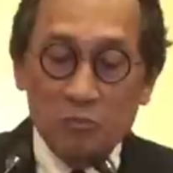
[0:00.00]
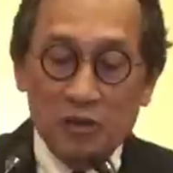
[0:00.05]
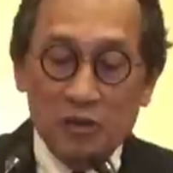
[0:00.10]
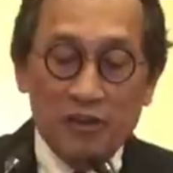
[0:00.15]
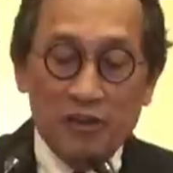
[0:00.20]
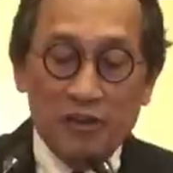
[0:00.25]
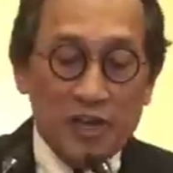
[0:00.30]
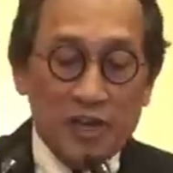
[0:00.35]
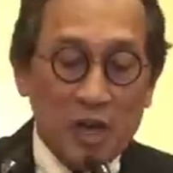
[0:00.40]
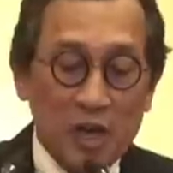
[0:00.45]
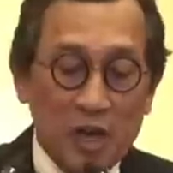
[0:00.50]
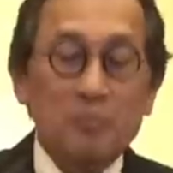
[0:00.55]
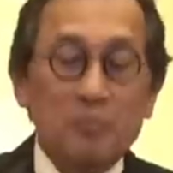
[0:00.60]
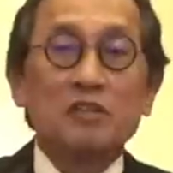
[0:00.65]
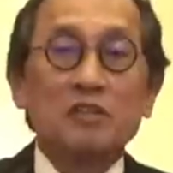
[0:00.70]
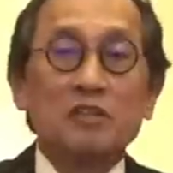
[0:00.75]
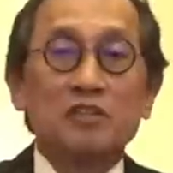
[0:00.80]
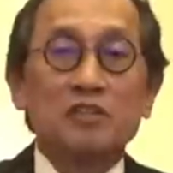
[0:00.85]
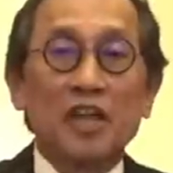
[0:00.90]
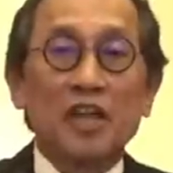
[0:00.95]
very happy to
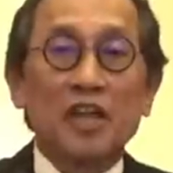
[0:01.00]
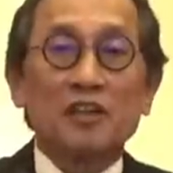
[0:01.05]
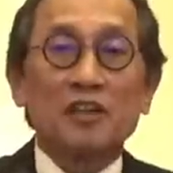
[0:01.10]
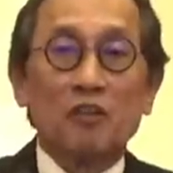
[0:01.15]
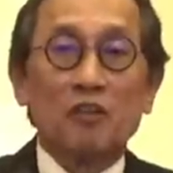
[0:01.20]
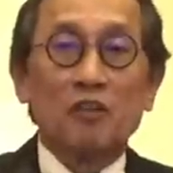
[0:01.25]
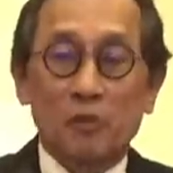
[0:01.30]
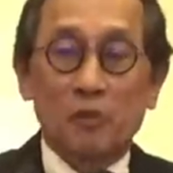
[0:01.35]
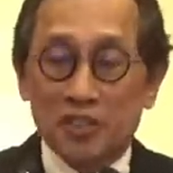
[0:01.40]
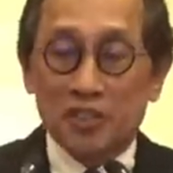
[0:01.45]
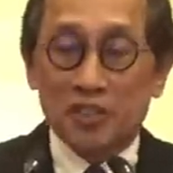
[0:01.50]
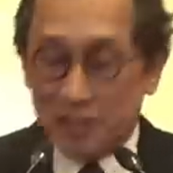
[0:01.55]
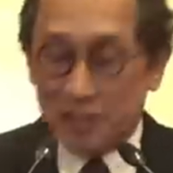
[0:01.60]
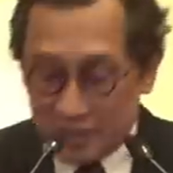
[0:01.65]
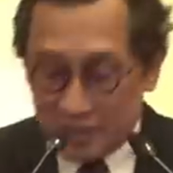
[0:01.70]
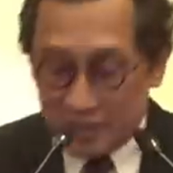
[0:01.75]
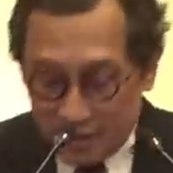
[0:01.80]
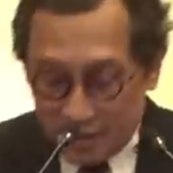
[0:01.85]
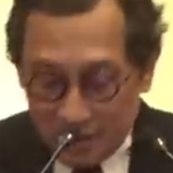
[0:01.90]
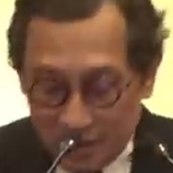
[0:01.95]
take your
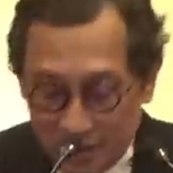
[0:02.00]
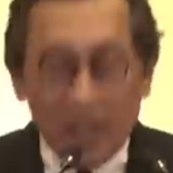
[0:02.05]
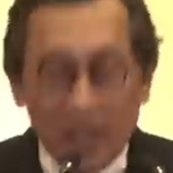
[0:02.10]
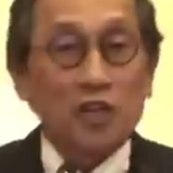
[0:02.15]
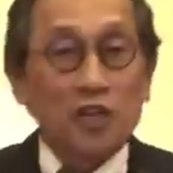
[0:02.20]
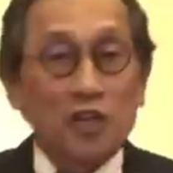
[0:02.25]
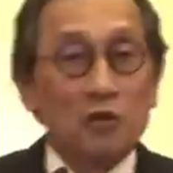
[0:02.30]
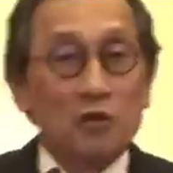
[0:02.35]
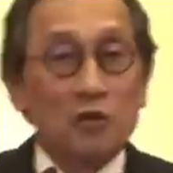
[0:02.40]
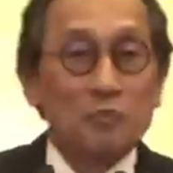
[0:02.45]
questions. Thank you.